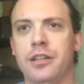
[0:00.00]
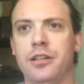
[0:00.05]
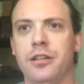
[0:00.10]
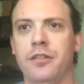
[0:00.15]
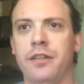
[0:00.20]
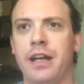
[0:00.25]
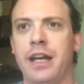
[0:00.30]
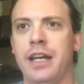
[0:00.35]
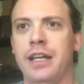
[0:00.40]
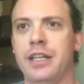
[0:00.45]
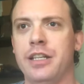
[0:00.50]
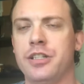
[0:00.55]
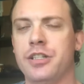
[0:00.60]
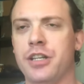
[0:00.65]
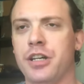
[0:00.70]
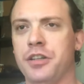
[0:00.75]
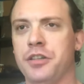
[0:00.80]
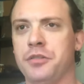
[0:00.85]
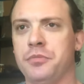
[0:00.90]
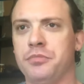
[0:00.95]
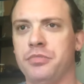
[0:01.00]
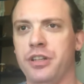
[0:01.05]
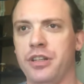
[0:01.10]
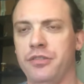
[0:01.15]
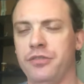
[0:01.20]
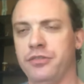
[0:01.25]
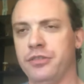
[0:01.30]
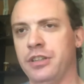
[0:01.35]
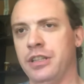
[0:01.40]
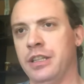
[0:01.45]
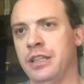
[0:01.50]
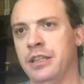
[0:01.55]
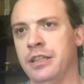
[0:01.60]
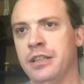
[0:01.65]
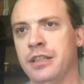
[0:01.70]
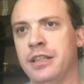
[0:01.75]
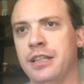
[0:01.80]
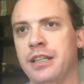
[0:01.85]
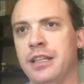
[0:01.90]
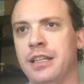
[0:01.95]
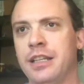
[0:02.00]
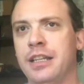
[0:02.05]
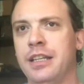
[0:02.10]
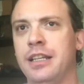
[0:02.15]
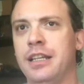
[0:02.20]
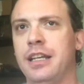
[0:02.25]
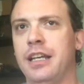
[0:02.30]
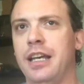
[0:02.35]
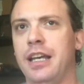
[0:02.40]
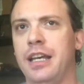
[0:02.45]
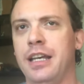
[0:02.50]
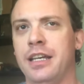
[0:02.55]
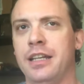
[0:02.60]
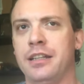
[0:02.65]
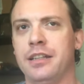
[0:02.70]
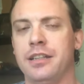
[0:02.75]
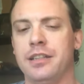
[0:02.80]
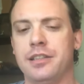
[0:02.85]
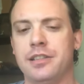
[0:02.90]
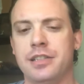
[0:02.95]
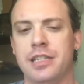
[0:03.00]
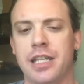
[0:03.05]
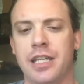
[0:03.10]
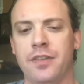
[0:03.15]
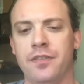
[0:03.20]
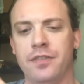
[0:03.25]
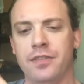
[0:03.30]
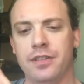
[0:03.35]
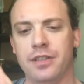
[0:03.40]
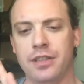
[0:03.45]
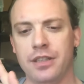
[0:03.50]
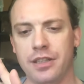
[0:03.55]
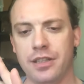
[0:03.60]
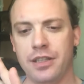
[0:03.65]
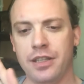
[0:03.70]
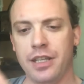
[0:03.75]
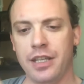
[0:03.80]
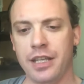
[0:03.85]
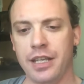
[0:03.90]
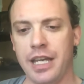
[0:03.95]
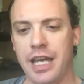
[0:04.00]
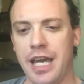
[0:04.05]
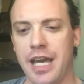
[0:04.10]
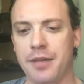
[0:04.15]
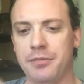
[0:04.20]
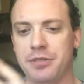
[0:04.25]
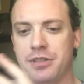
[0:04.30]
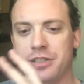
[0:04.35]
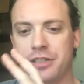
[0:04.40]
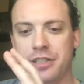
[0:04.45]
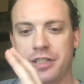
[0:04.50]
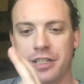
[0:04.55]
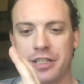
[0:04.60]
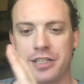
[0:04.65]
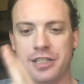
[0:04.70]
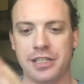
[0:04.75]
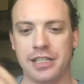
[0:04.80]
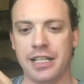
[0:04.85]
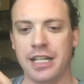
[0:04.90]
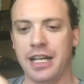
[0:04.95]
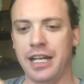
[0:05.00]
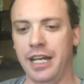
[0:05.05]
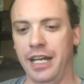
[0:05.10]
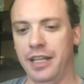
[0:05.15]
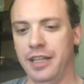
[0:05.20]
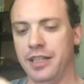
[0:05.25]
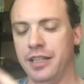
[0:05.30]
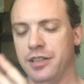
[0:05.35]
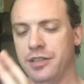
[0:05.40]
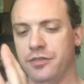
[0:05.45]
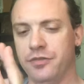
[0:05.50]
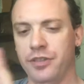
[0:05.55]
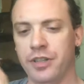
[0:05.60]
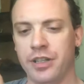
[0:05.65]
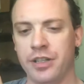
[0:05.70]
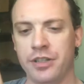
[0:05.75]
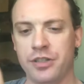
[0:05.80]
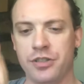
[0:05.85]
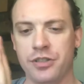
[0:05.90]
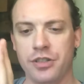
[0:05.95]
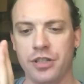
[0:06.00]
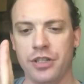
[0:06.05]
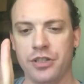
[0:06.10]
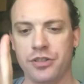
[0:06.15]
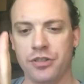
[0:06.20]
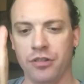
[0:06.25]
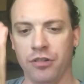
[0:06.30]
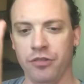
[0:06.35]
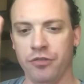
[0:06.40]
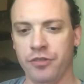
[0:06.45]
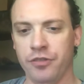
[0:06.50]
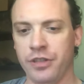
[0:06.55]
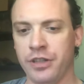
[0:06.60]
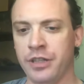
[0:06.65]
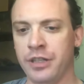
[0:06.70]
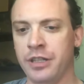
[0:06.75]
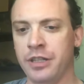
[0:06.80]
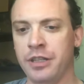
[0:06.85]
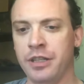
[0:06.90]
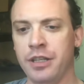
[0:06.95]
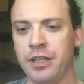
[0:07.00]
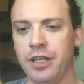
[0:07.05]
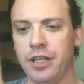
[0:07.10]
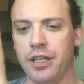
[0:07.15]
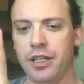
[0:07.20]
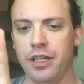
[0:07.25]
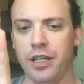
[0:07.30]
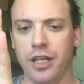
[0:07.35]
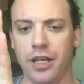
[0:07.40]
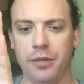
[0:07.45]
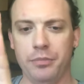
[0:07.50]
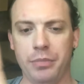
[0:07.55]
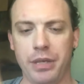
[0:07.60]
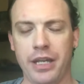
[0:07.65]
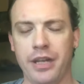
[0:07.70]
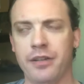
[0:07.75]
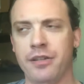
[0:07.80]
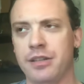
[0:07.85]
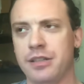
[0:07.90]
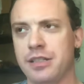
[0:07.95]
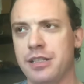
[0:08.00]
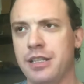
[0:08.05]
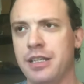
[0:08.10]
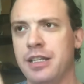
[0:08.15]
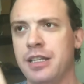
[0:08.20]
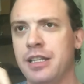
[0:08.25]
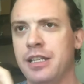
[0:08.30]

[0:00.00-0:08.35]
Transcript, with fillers: go at each other briefly and the same thing happens to the sky. That's very it's shown very apparent